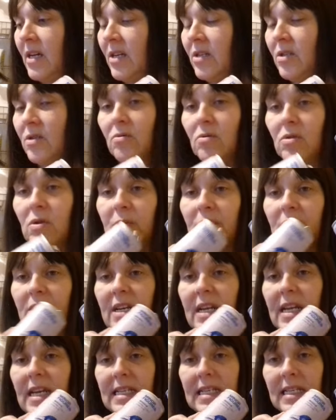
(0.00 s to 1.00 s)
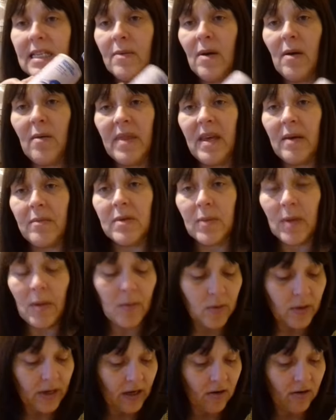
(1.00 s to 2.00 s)
saucepan, heated them up and that was my
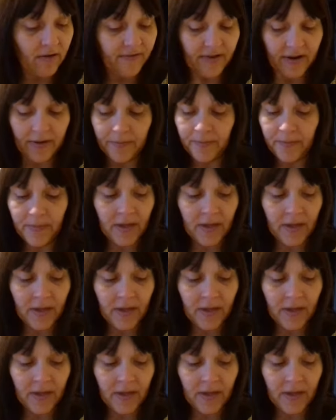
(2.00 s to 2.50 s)
morning coffee.